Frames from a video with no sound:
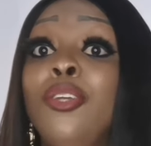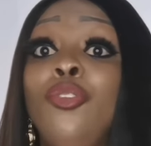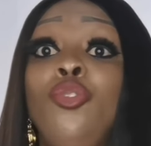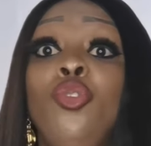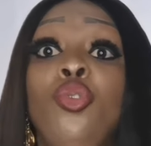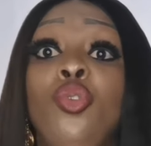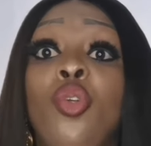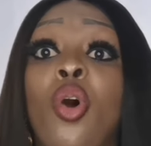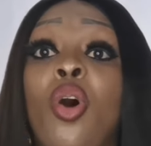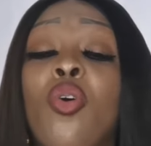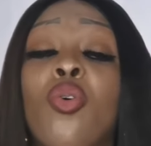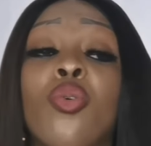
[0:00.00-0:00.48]

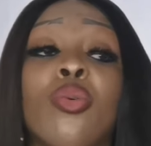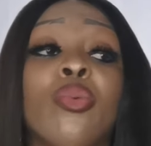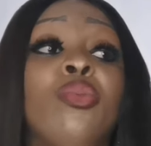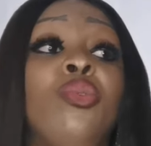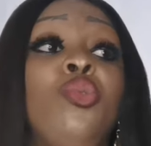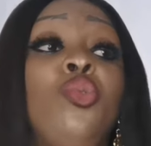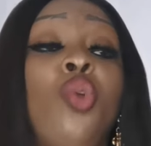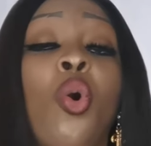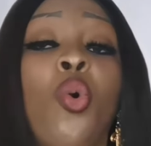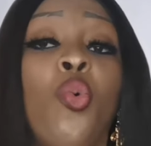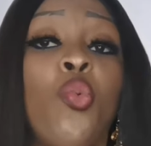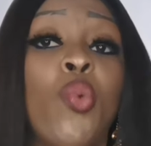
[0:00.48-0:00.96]
you not go
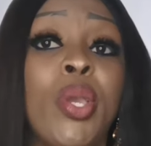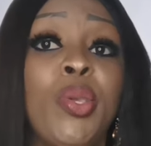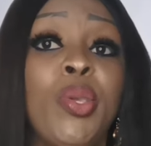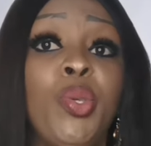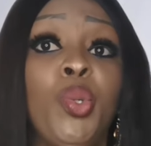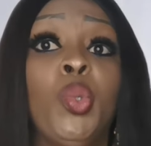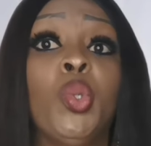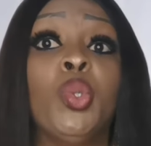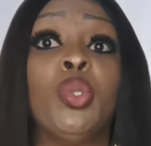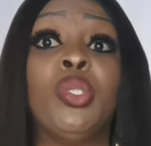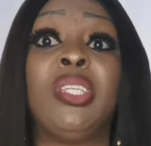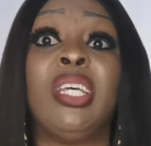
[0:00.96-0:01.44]
know when
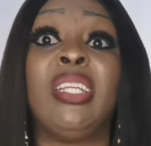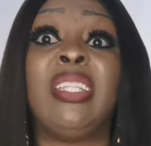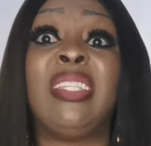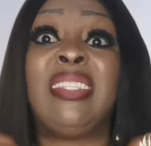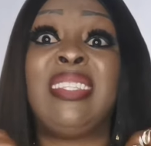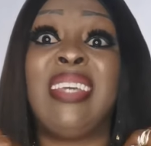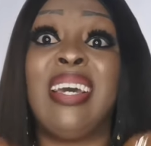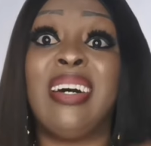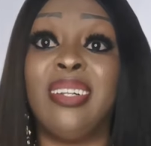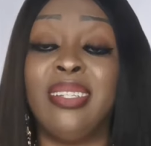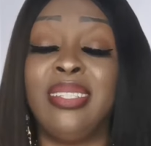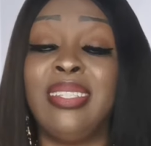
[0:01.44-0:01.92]
you go
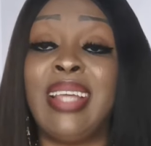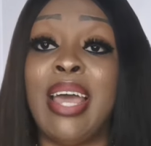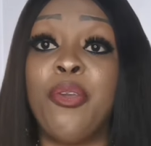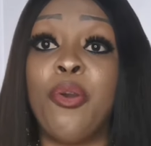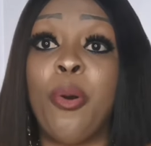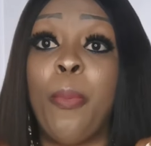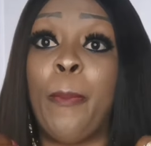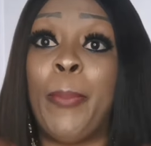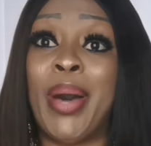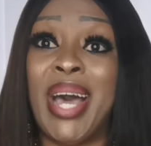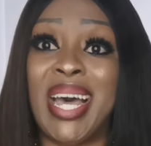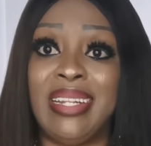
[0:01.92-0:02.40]
tell that
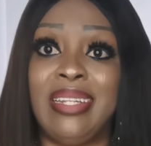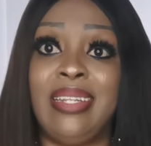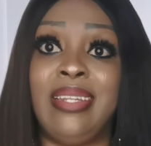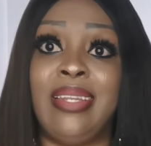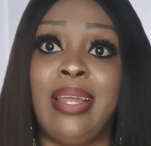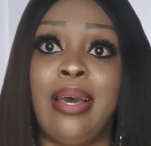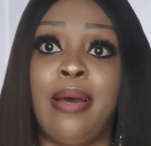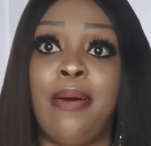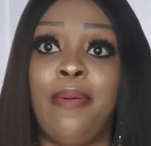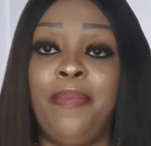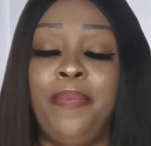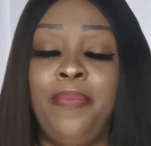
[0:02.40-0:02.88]
your
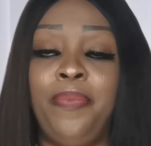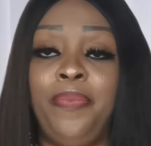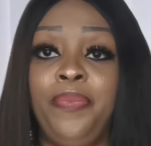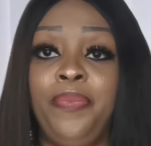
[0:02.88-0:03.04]
partner.